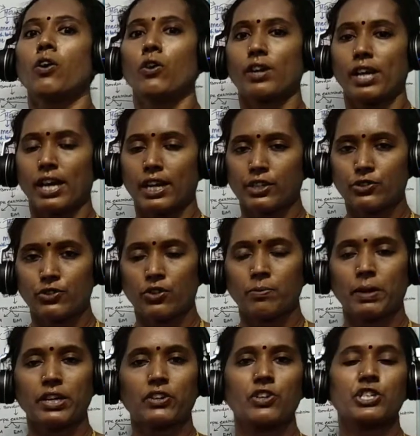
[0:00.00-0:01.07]
or an
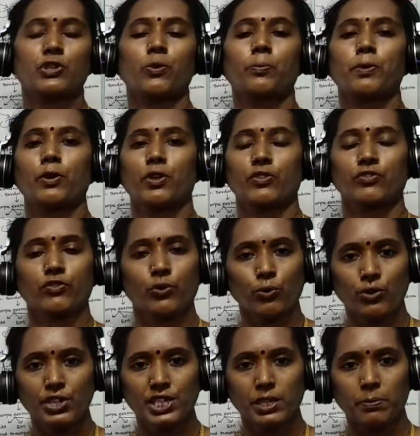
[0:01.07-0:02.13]
electron microscopy or a
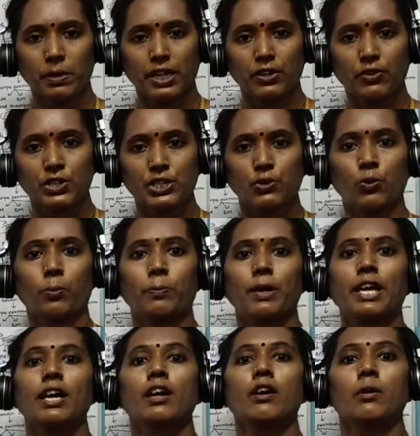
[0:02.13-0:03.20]
fluorescent
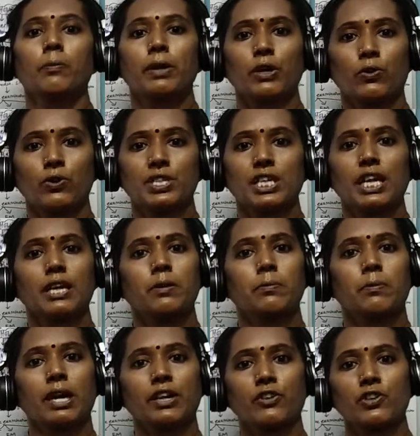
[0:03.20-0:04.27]
microscopy, because
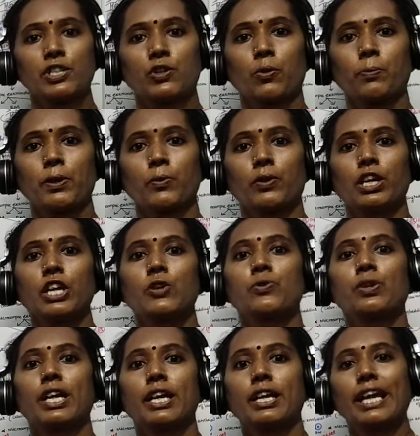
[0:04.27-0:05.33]
in microscopy only
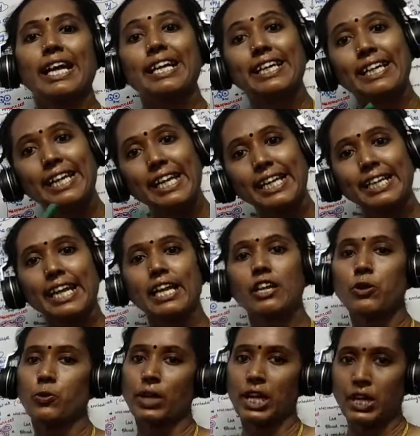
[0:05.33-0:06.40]
you can, in
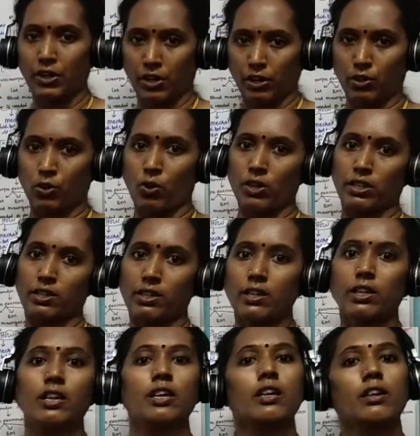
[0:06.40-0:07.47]
detail, you can record
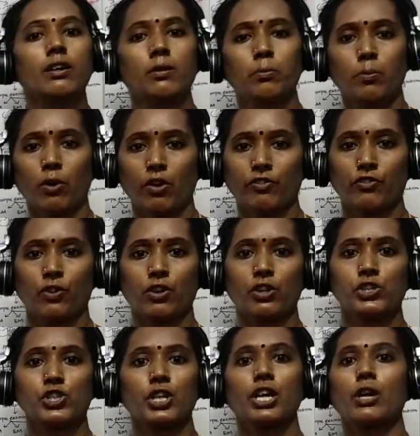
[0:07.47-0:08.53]
the
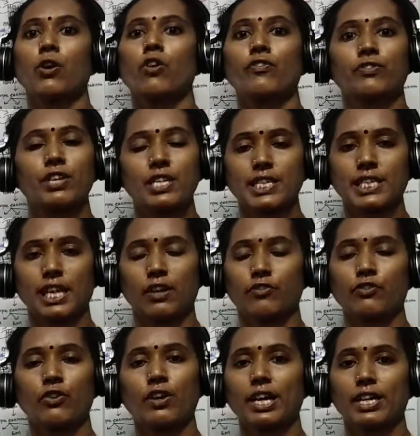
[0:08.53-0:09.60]
morphology of the cell.
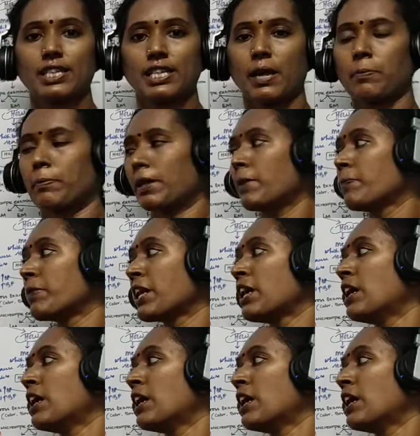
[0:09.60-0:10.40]
For example,